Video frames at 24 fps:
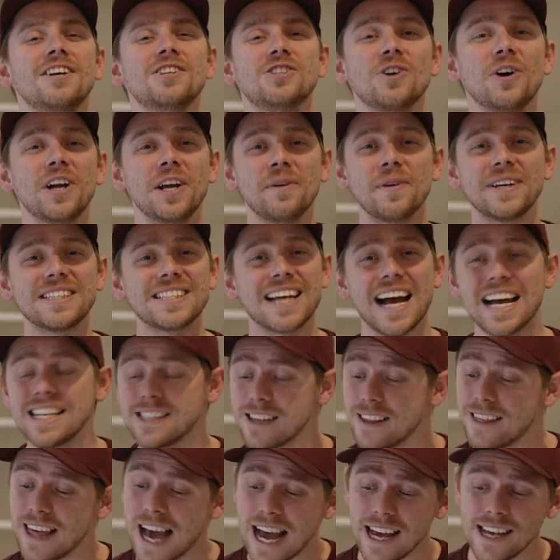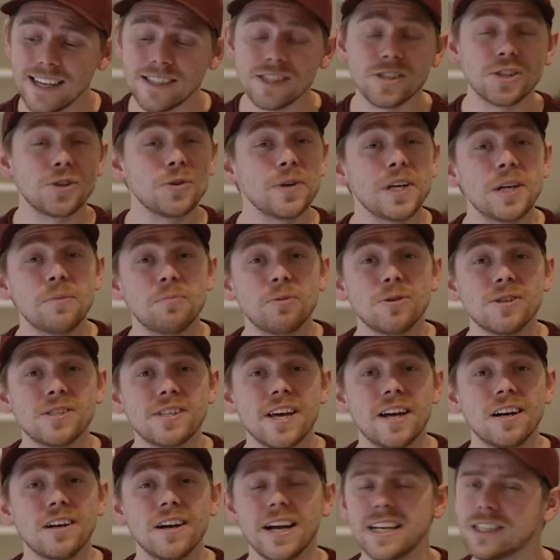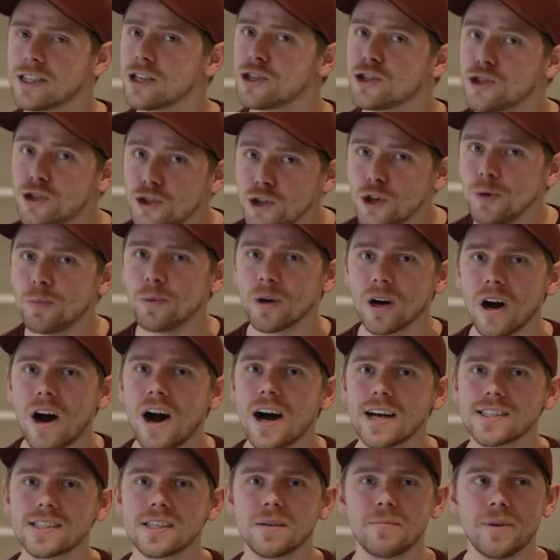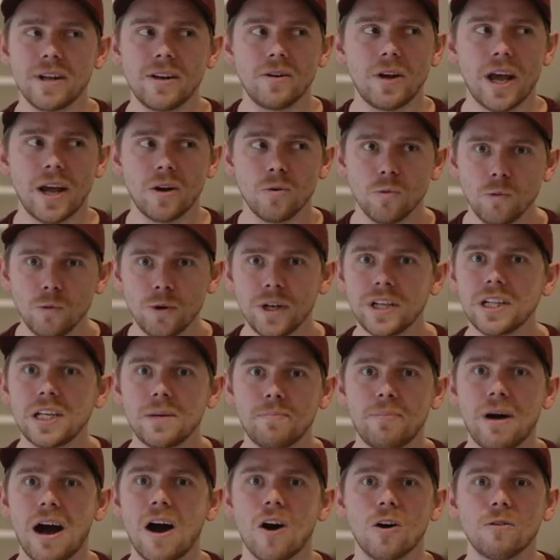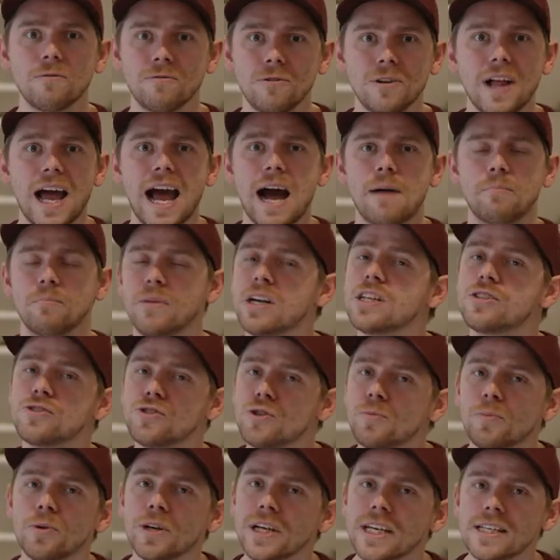So anyways, guys, that is Screen Presenter. It's a super awesome and, and really powerful app, but it's super